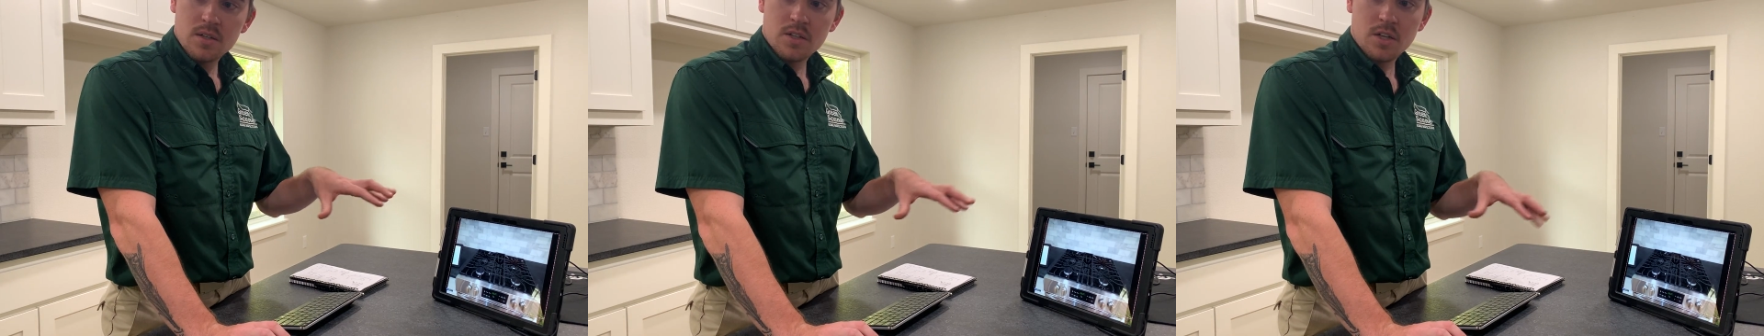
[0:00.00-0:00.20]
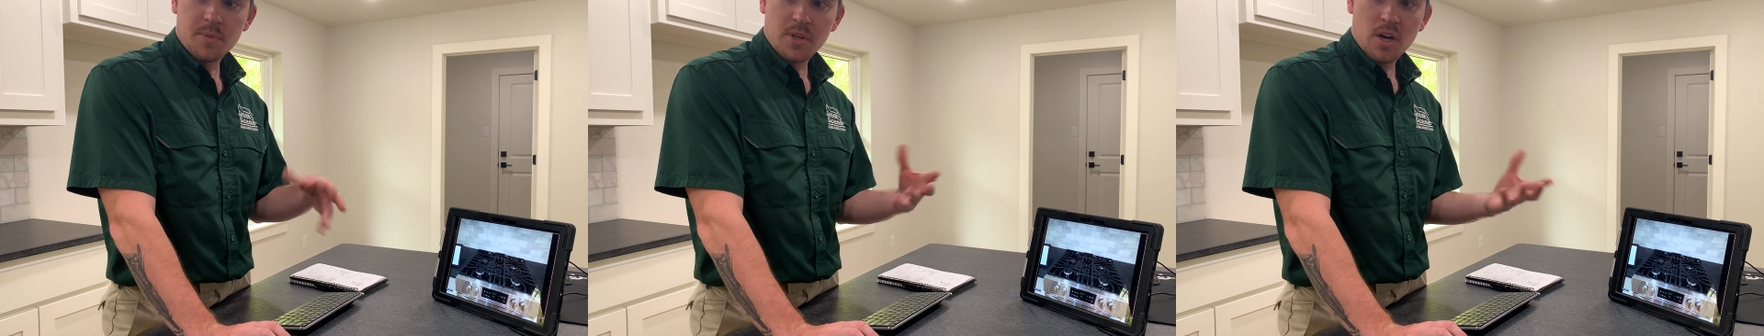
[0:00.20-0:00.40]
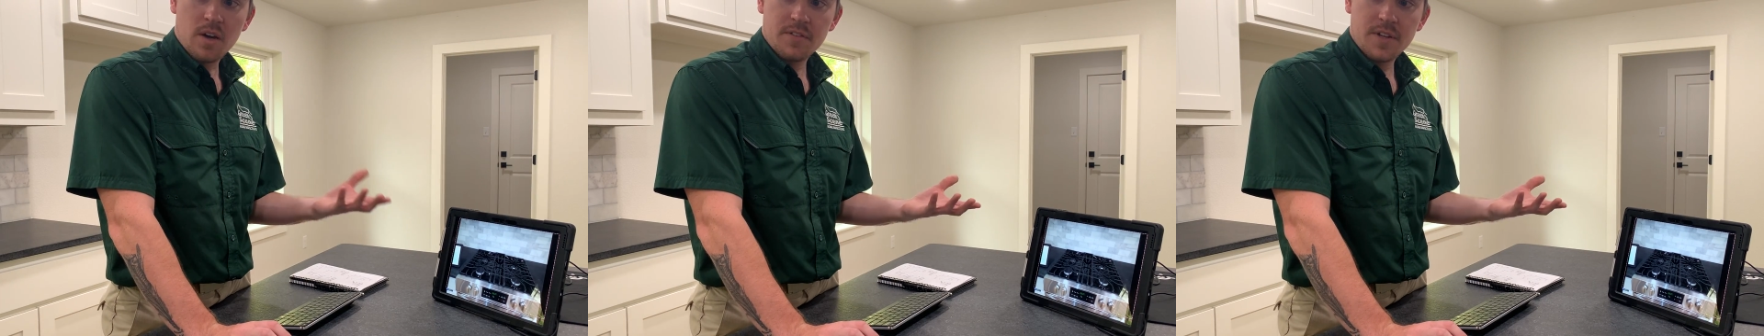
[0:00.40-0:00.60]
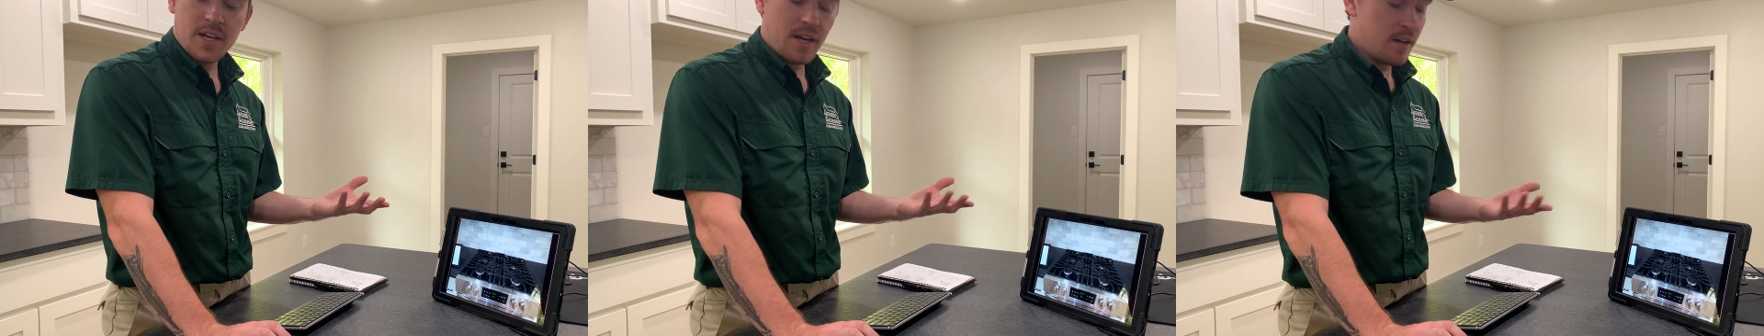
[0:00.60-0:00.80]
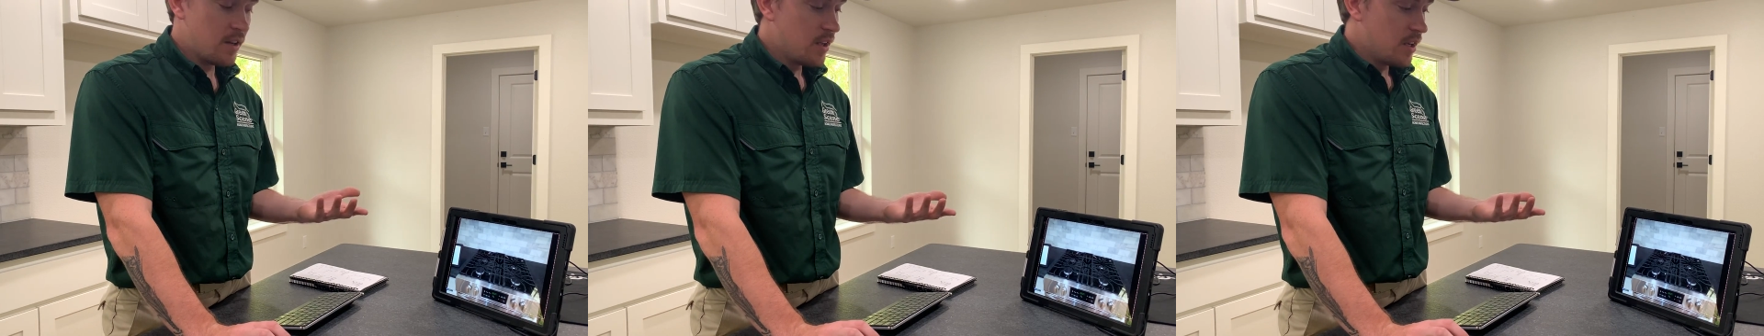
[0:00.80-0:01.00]
coming off of
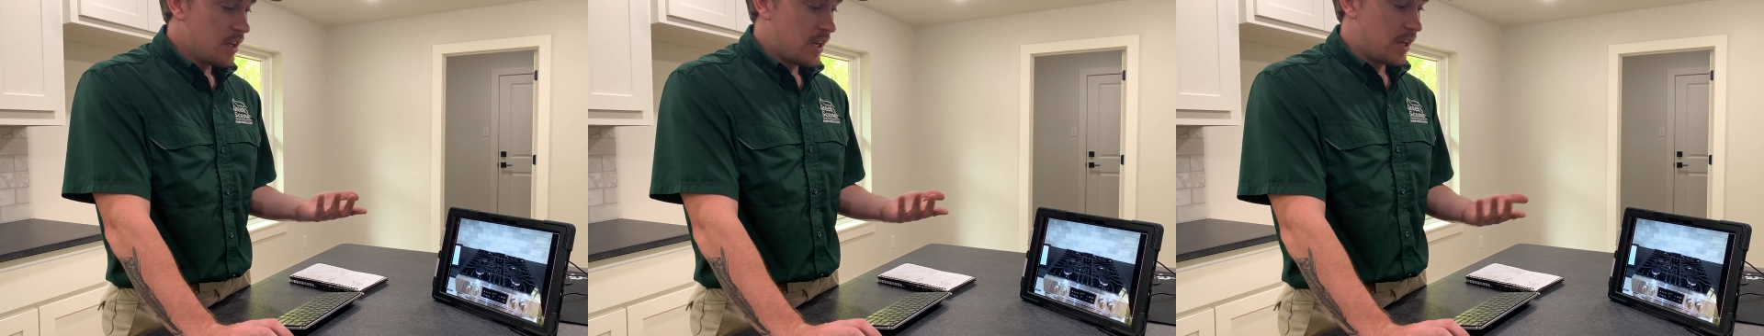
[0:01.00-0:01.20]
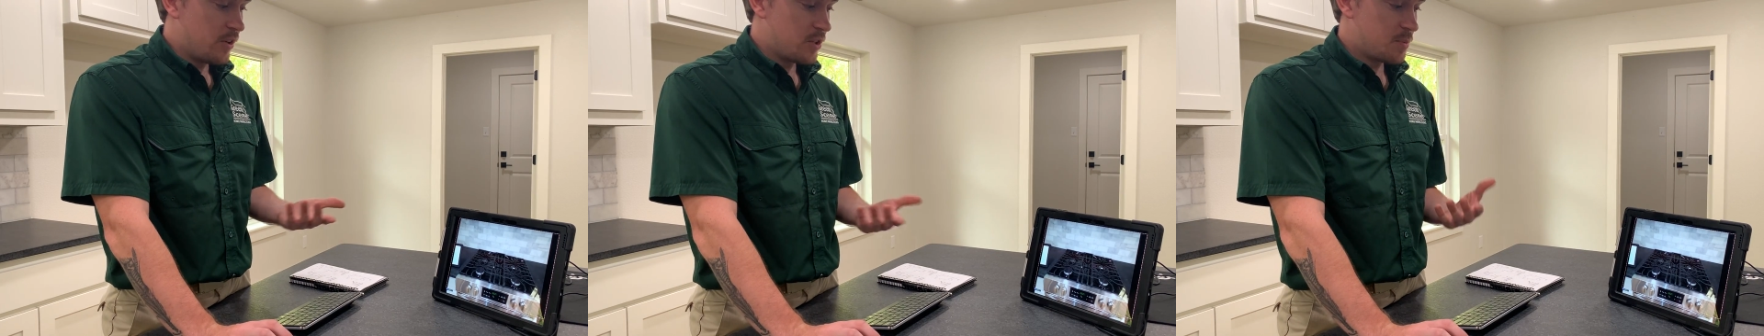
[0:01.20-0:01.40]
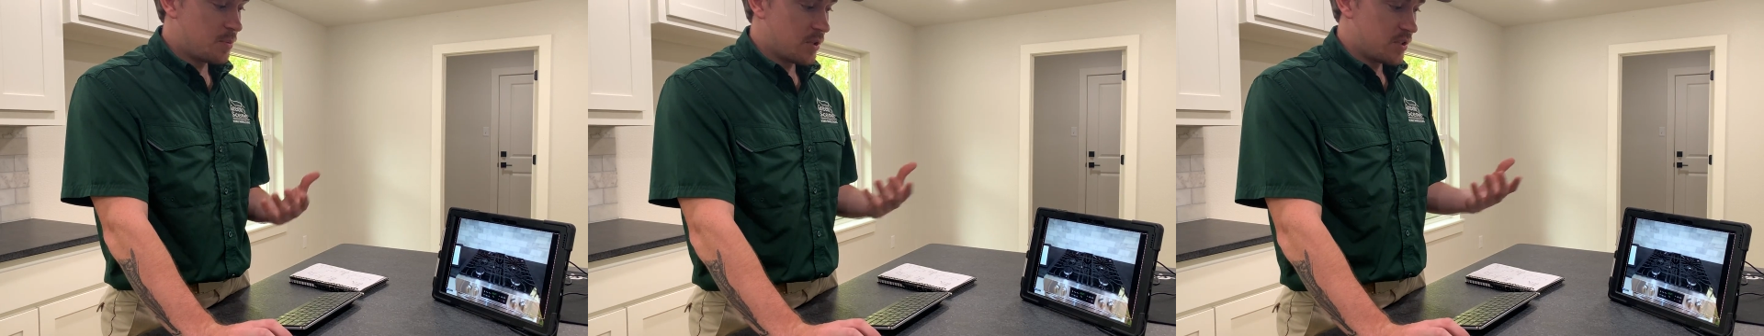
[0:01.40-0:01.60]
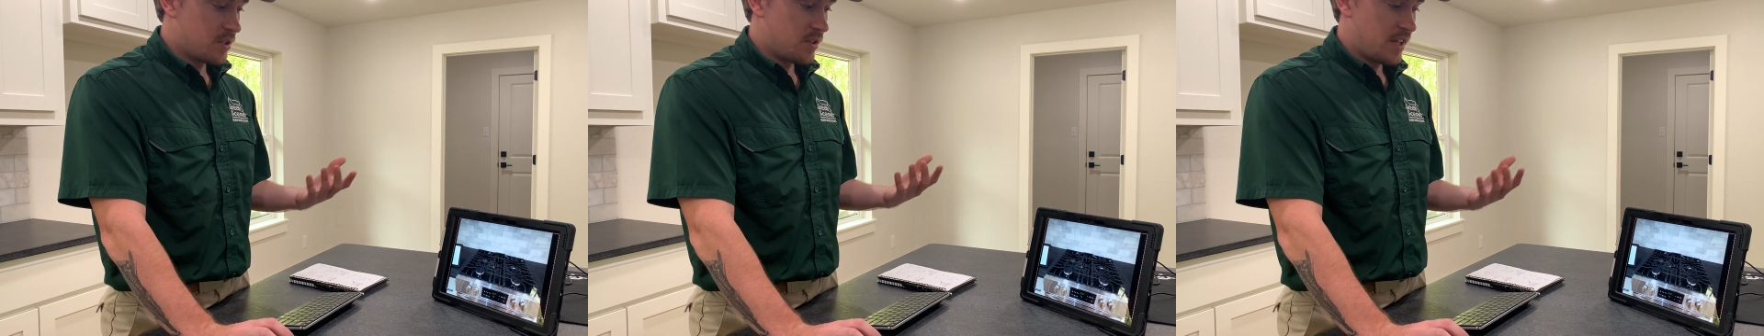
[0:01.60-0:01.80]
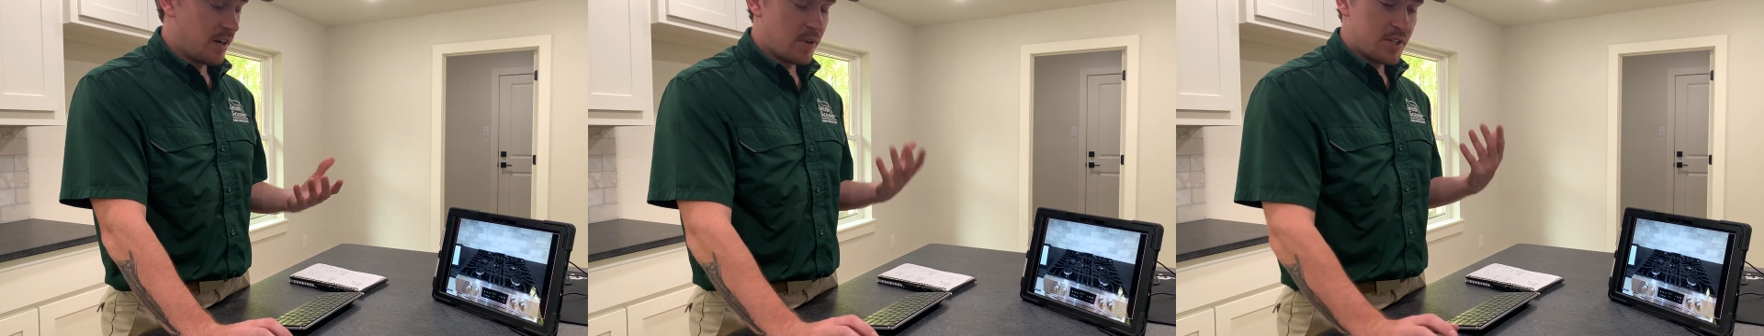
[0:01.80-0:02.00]
that, and that